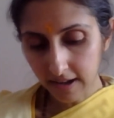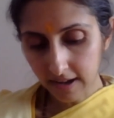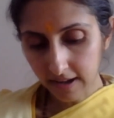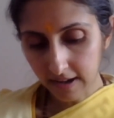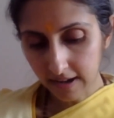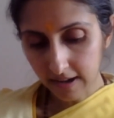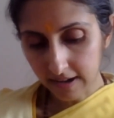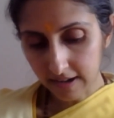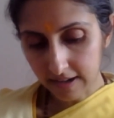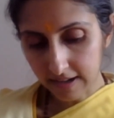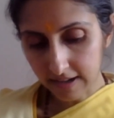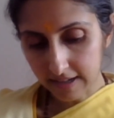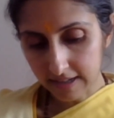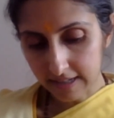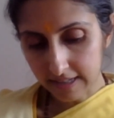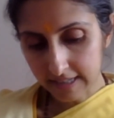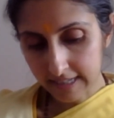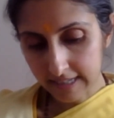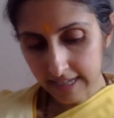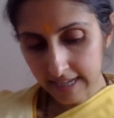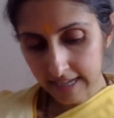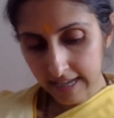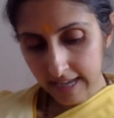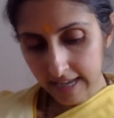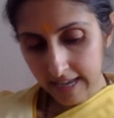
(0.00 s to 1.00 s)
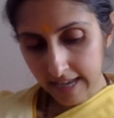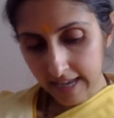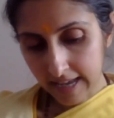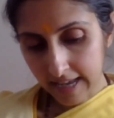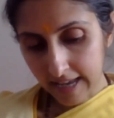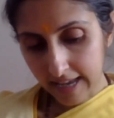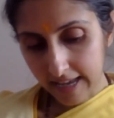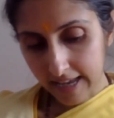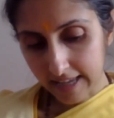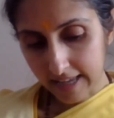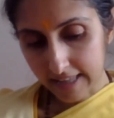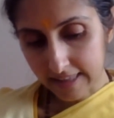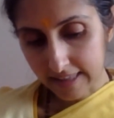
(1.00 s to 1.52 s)

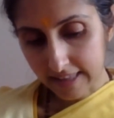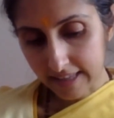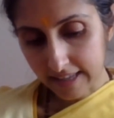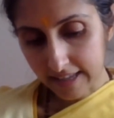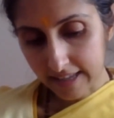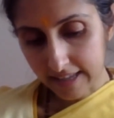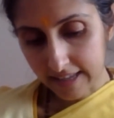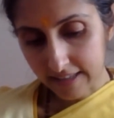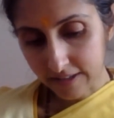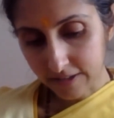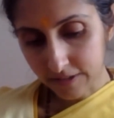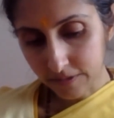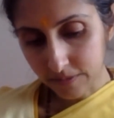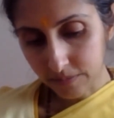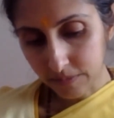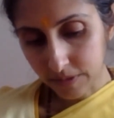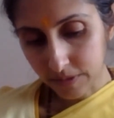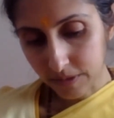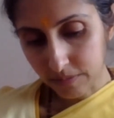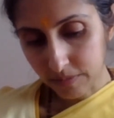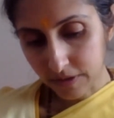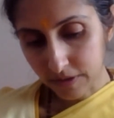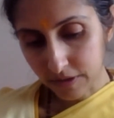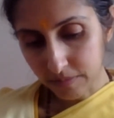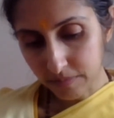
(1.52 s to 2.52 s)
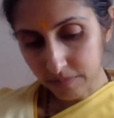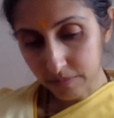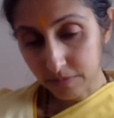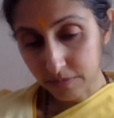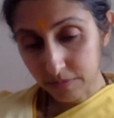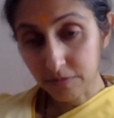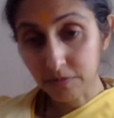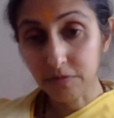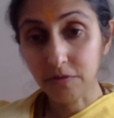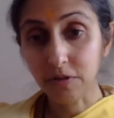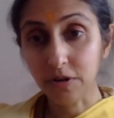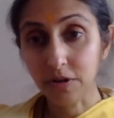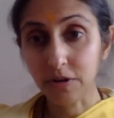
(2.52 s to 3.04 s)
And then we will
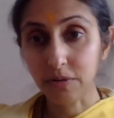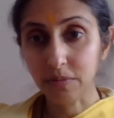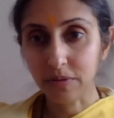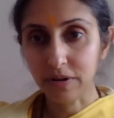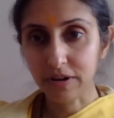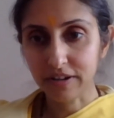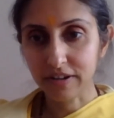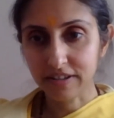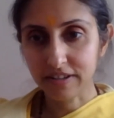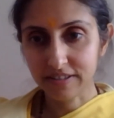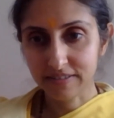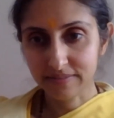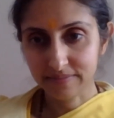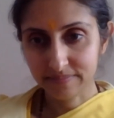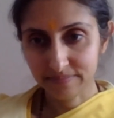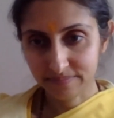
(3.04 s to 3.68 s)
move forward.